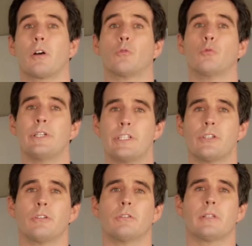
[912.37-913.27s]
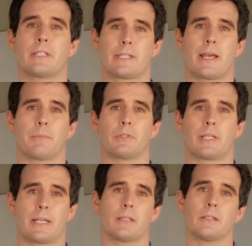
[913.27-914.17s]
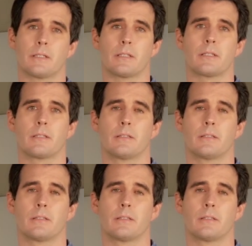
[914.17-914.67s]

original example sentences.